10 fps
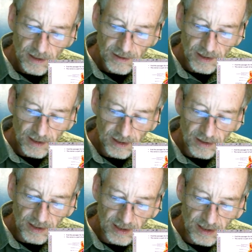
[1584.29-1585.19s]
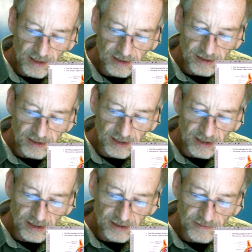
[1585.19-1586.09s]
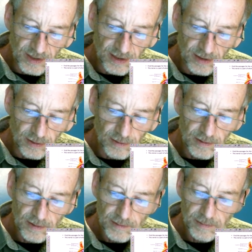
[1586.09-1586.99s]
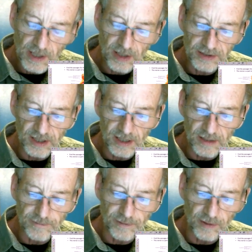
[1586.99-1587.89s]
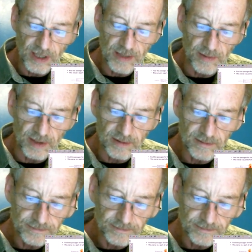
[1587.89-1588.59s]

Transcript: There is the sphenopalatine foramen,